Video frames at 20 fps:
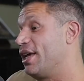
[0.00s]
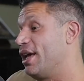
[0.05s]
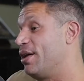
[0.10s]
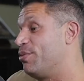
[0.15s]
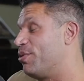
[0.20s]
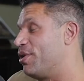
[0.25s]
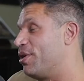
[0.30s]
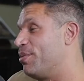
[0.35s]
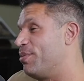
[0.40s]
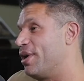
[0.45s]
was,
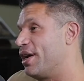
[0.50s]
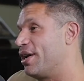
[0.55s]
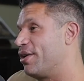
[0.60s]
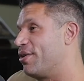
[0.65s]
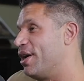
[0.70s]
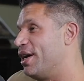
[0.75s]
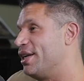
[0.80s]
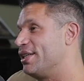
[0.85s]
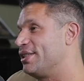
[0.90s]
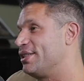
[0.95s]
again, one of my
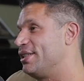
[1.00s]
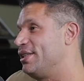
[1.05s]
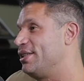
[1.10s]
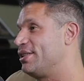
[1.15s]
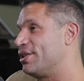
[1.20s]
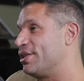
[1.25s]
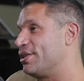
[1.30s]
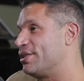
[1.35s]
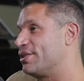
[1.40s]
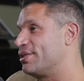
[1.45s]
greatest
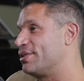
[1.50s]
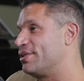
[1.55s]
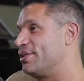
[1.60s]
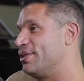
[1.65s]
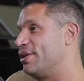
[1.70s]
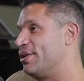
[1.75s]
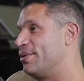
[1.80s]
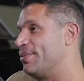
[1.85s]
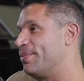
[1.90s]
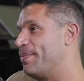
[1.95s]
teachers,
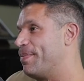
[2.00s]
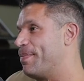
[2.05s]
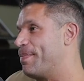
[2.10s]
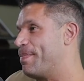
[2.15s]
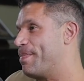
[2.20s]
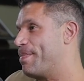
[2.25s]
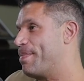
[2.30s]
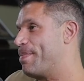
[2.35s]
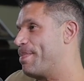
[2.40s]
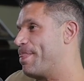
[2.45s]
you know.
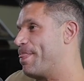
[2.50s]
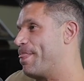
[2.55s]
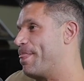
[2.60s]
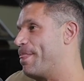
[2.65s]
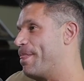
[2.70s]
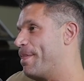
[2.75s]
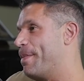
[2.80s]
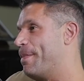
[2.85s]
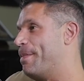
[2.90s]
So